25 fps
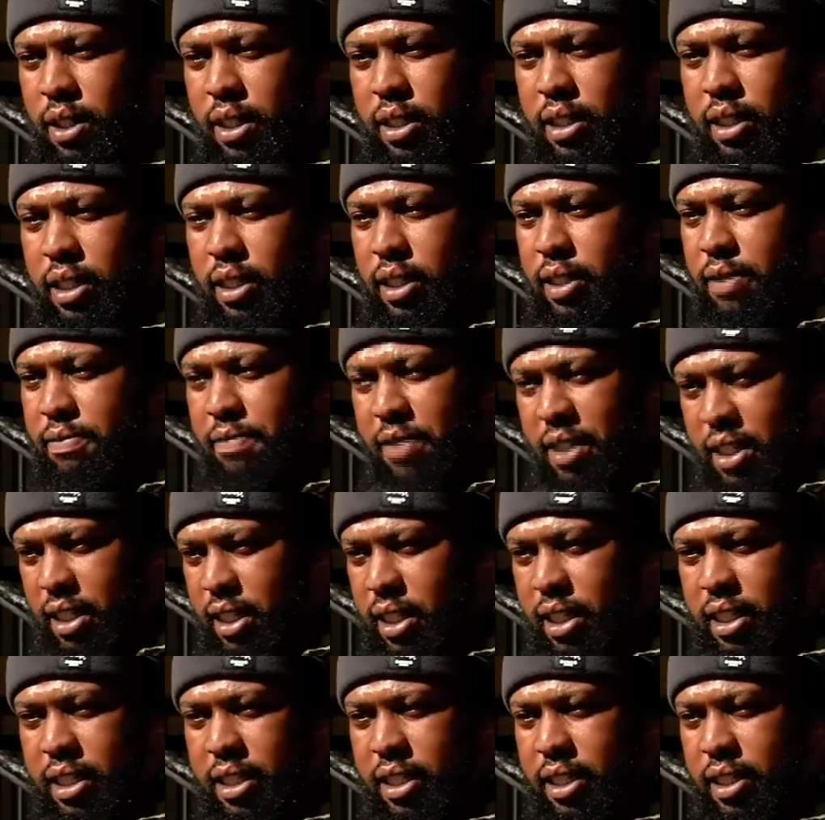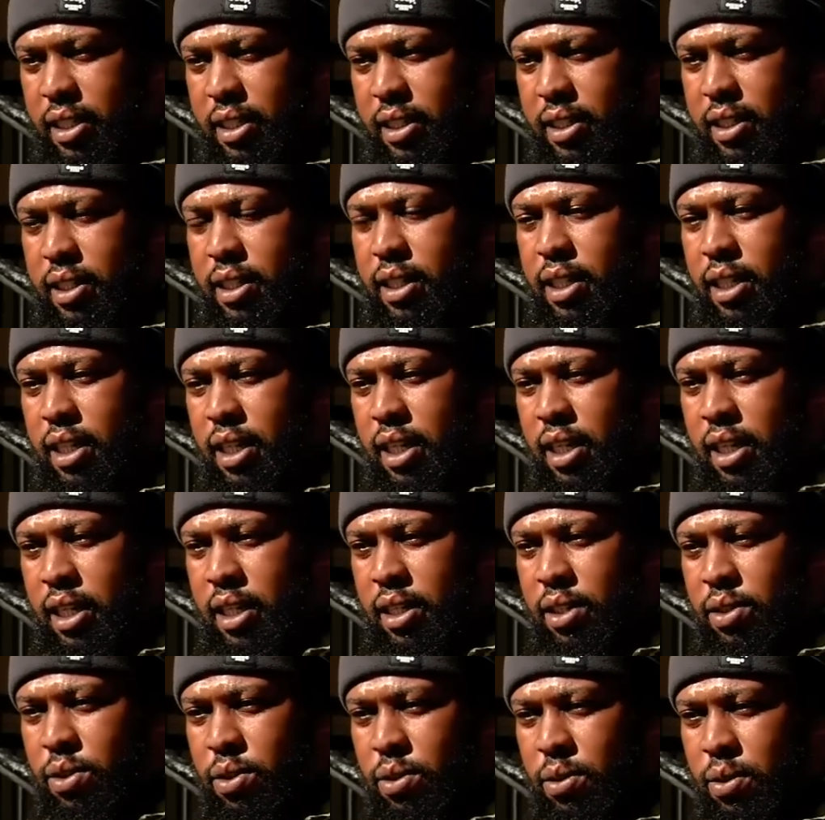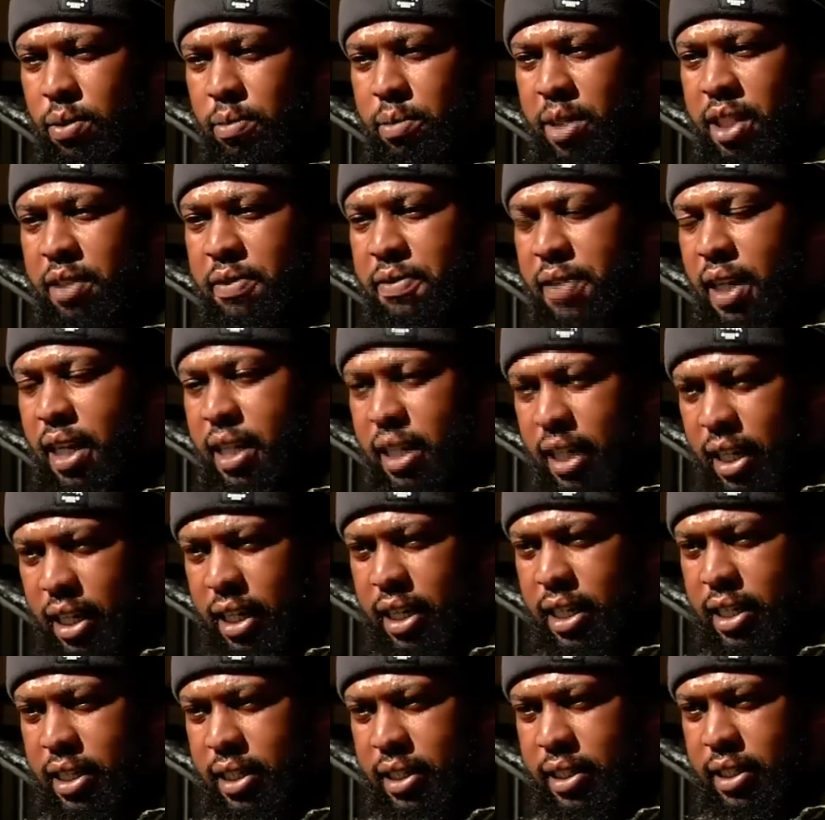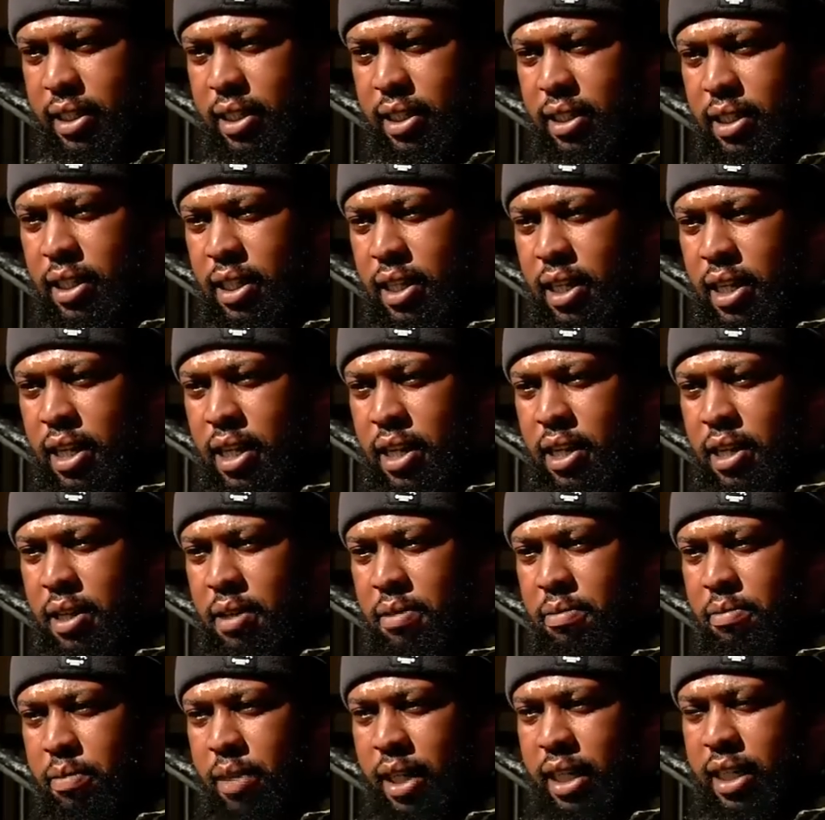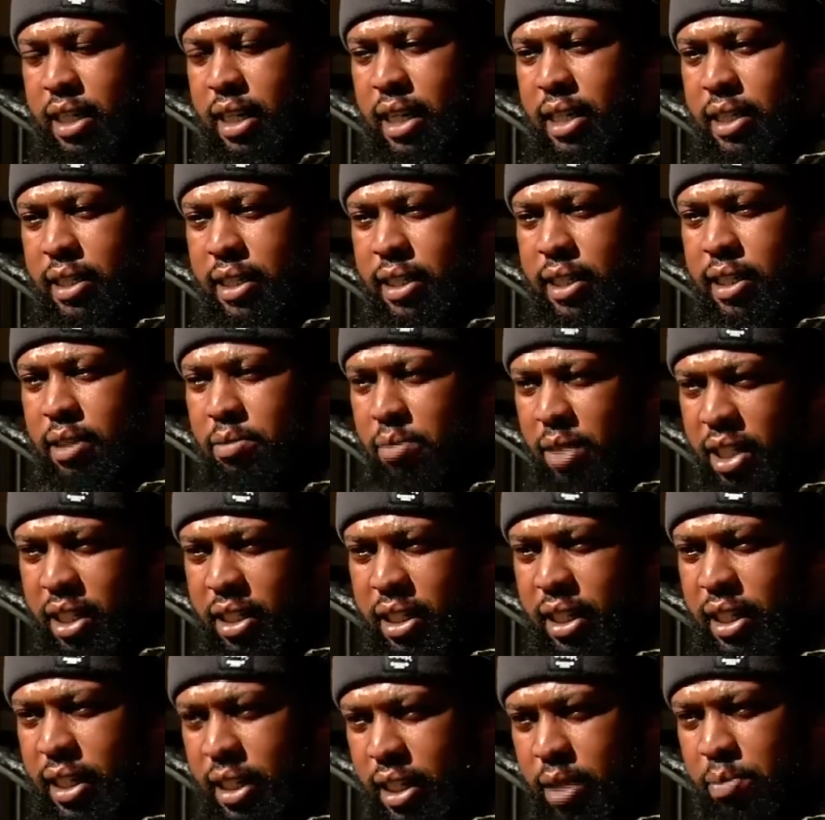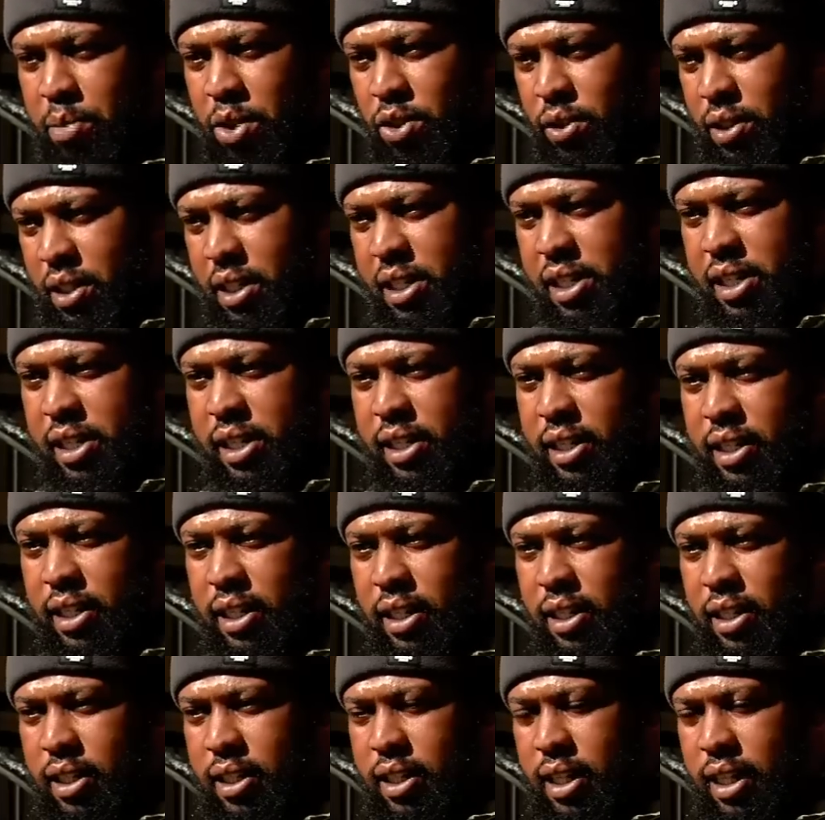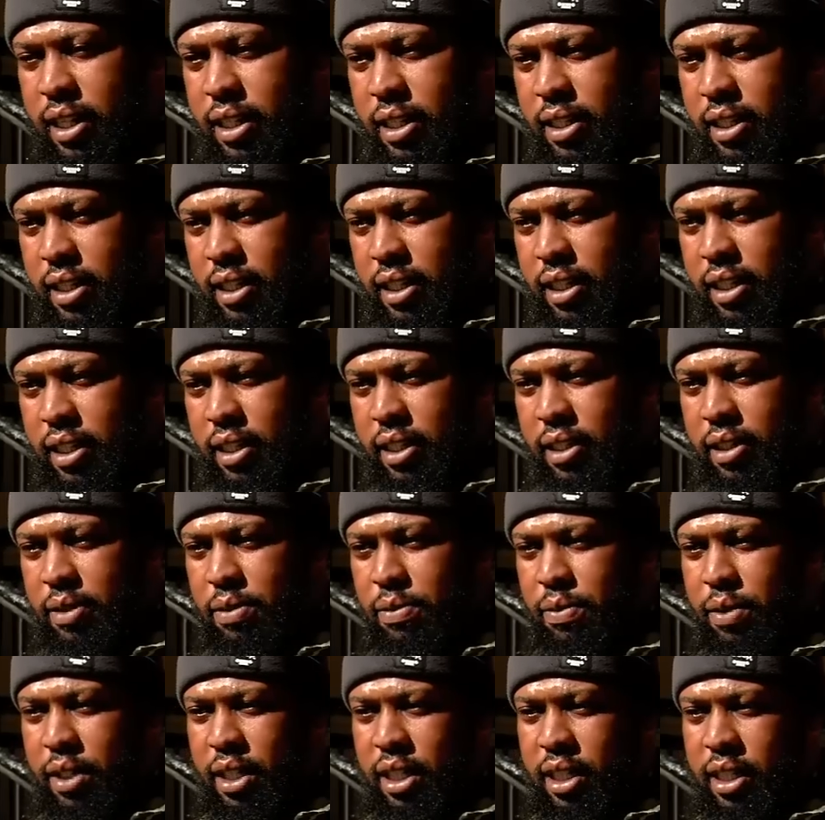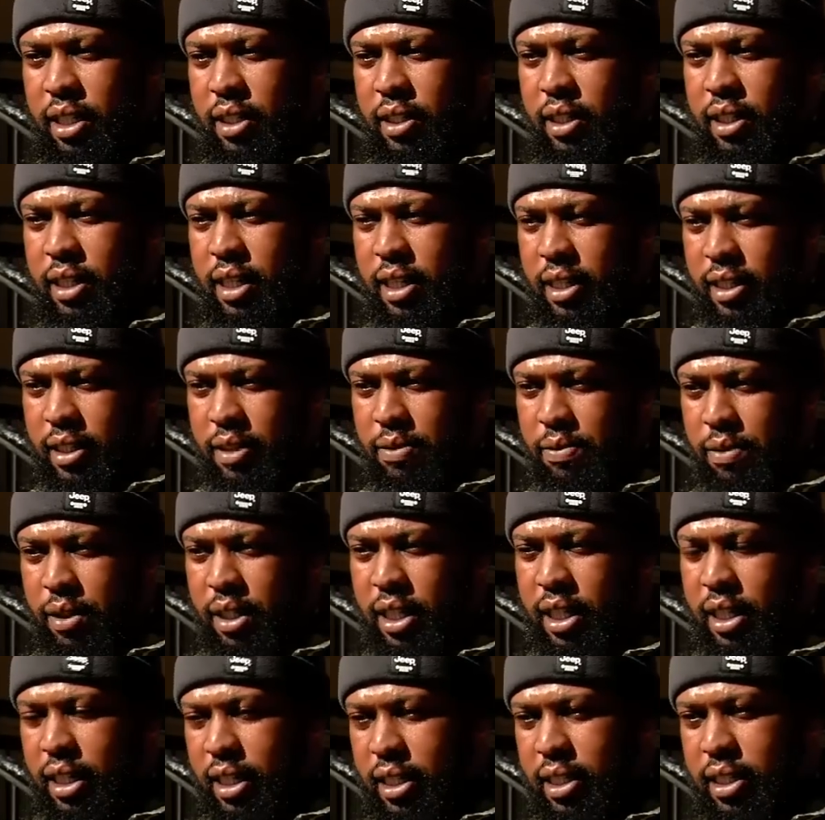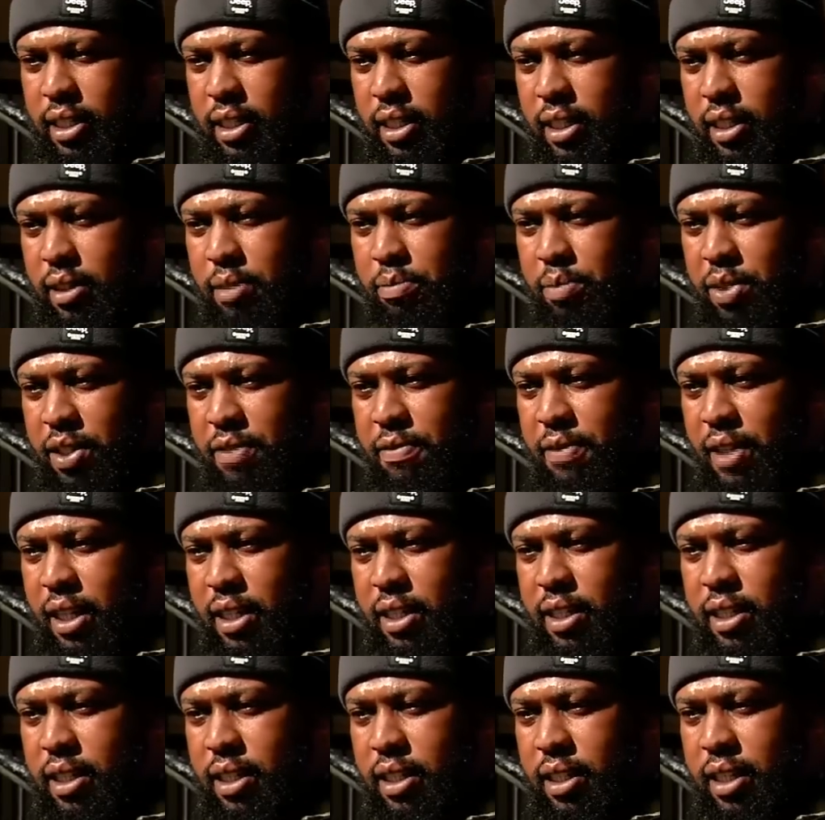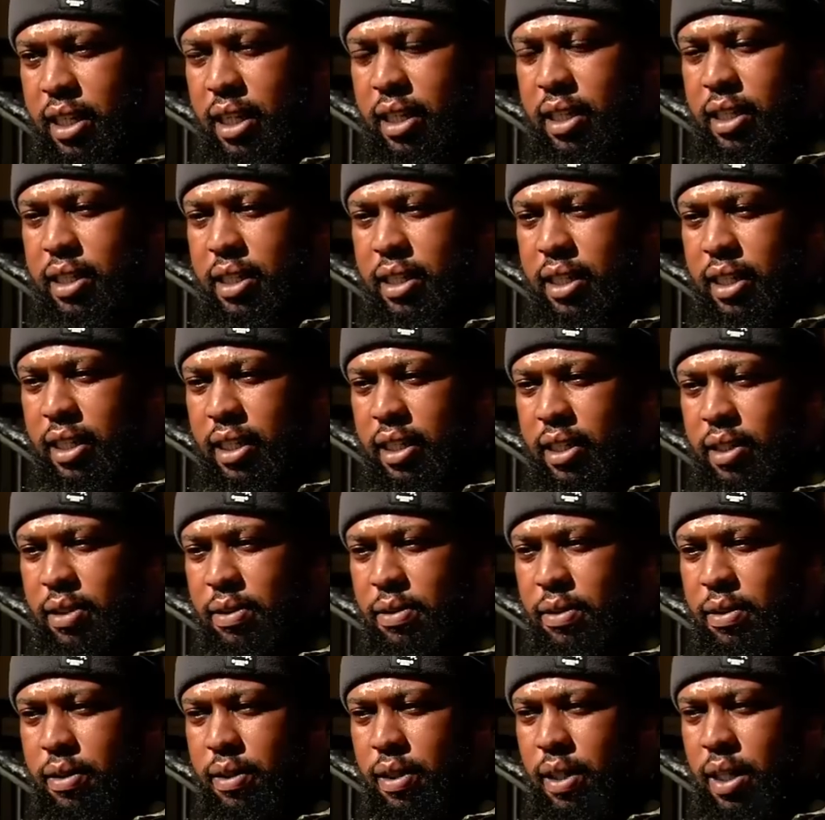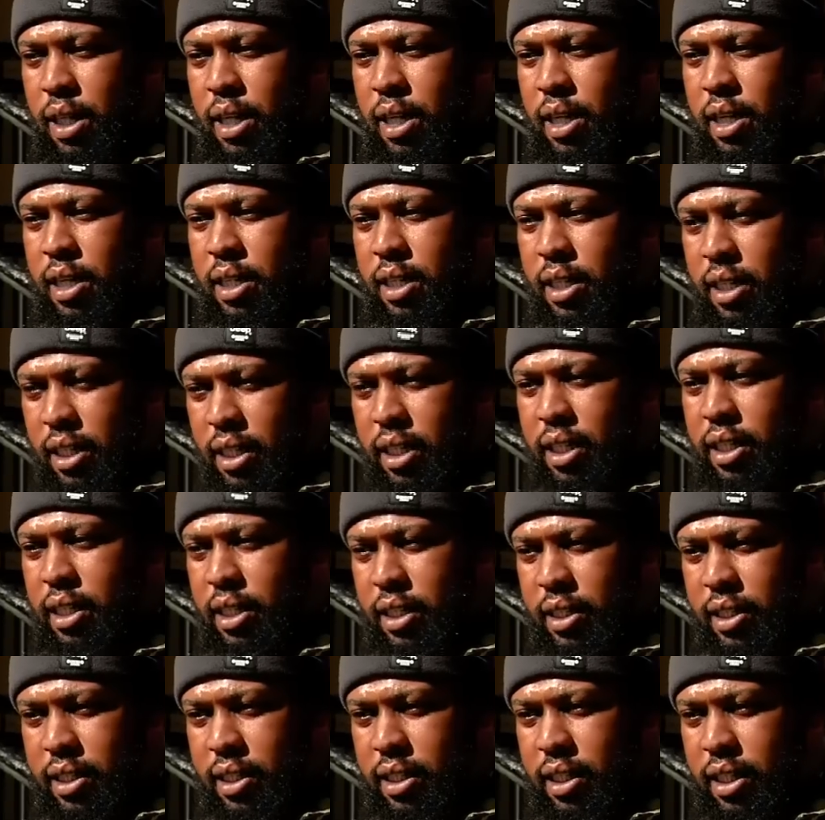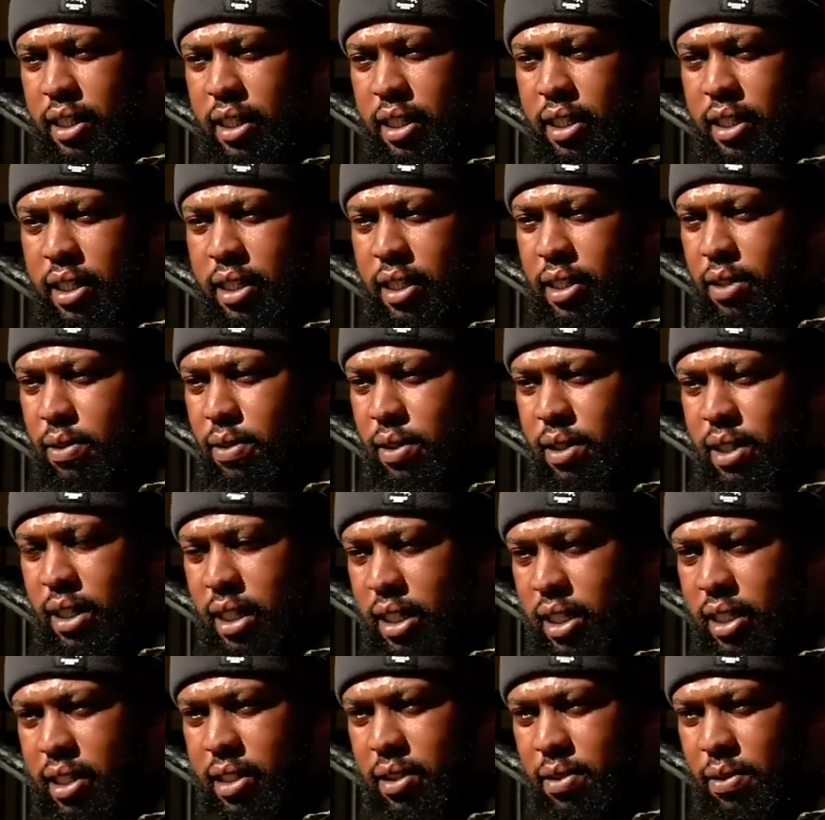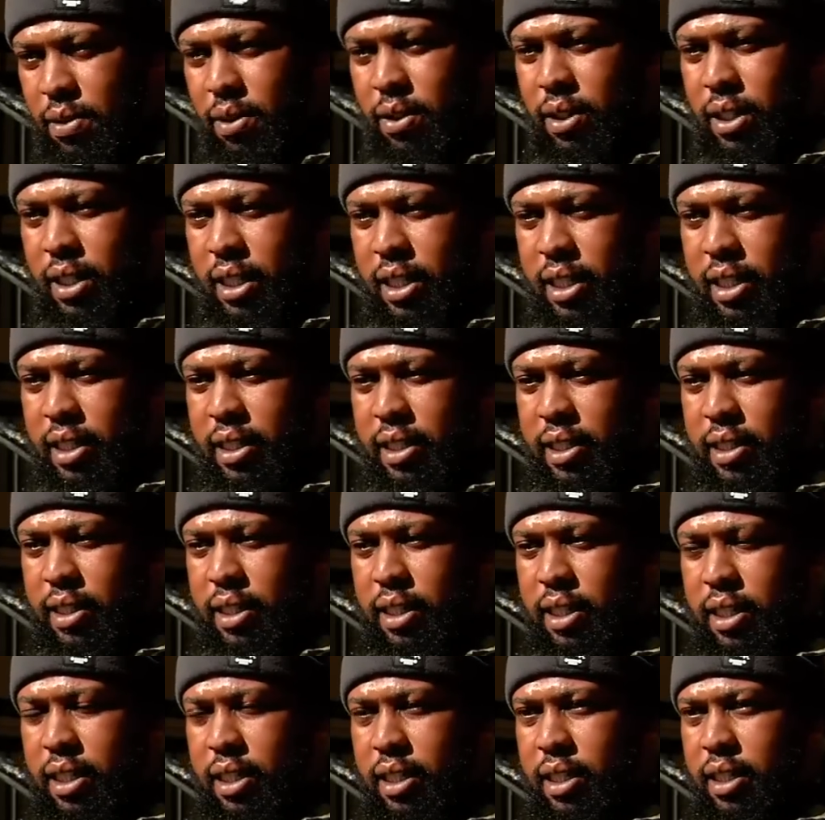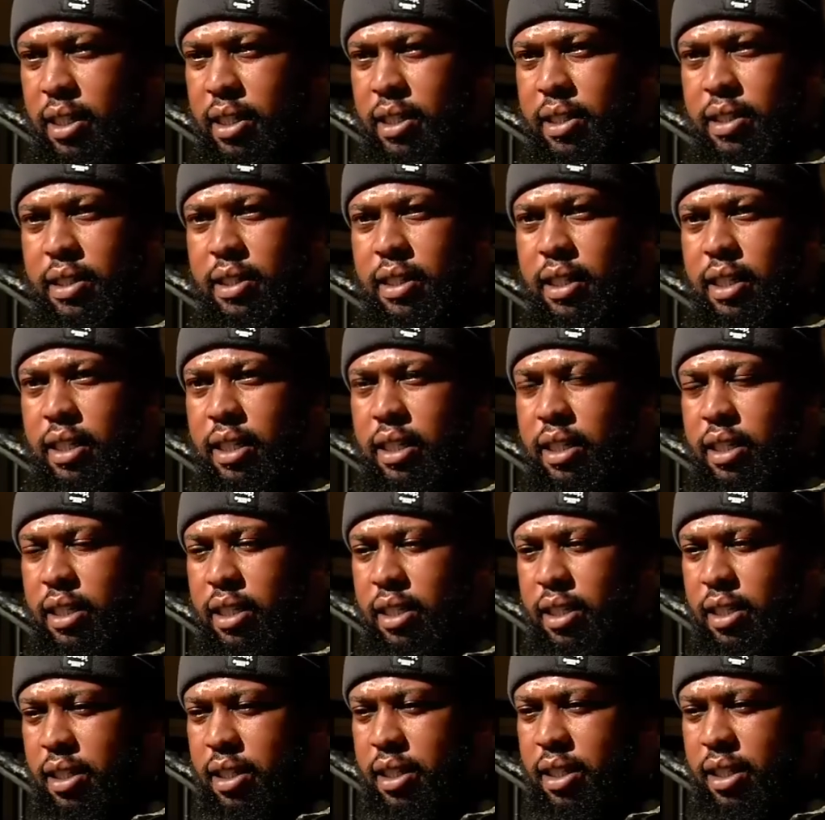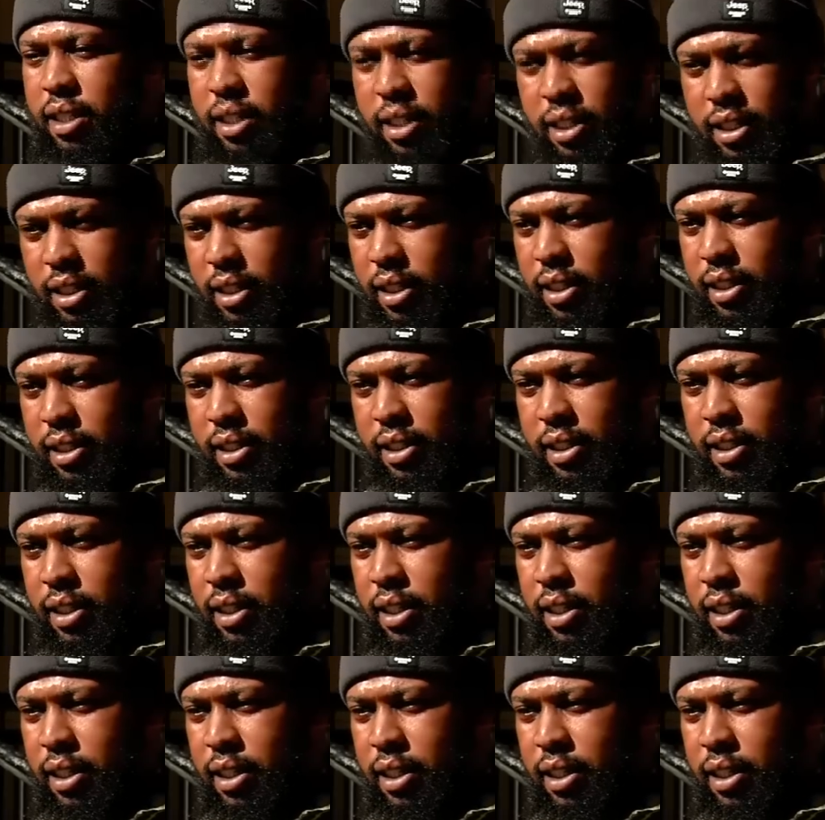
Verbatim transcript: and the investigations to be finalized. But I still maintain the position that uh, we, we had uh, previously that uh, he is uh, innocent in all this. Uh, his uh, children